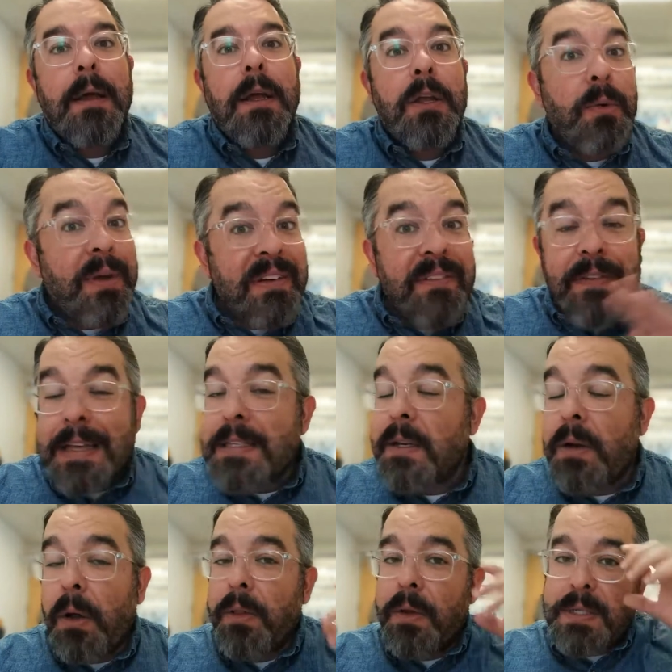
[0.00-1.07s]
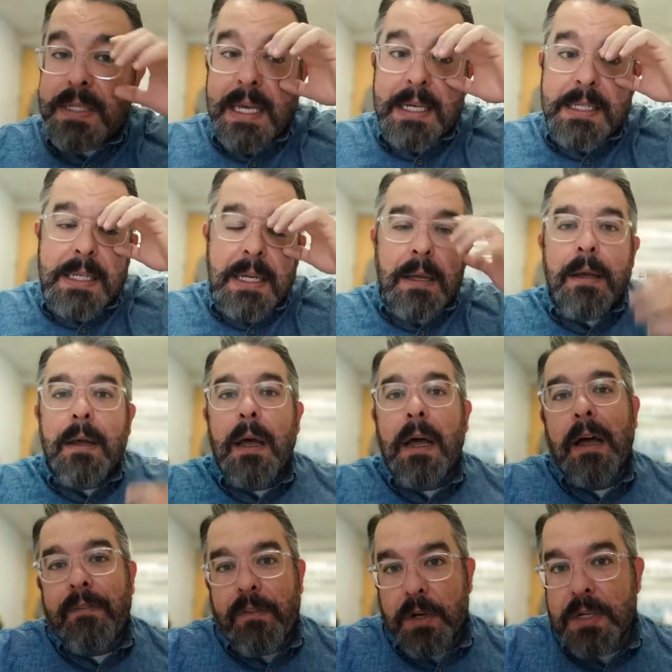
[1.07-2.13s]
You can invest in all those things
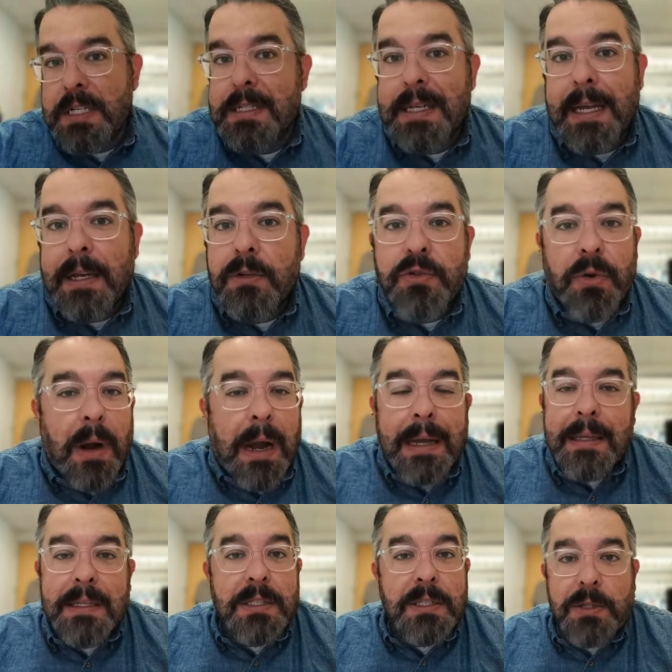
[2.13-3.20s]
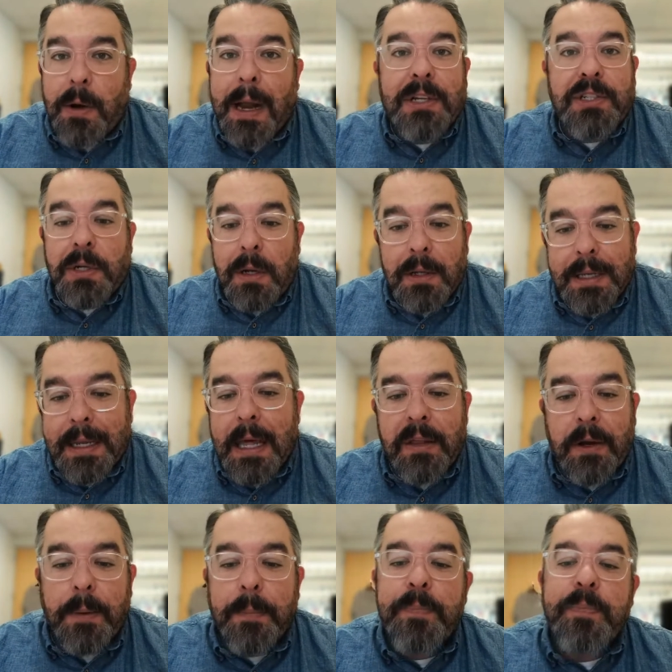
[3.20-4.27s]
versus like trying to scratch it all
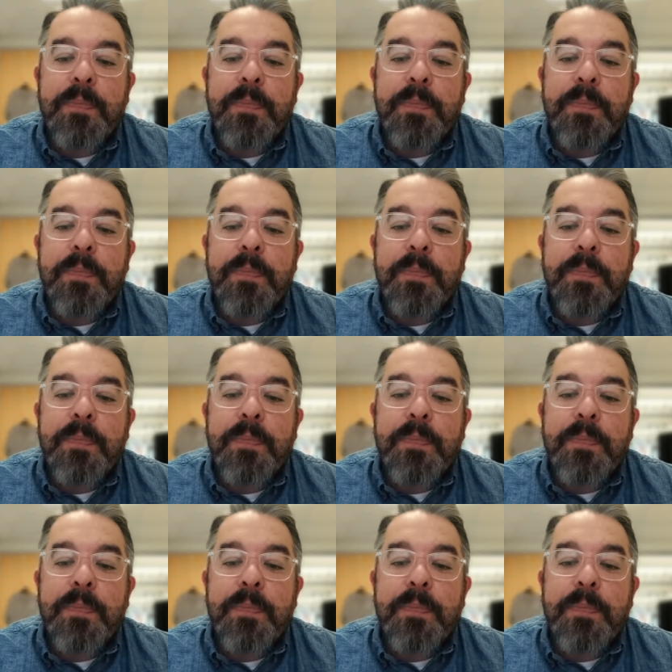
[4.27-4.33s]
together.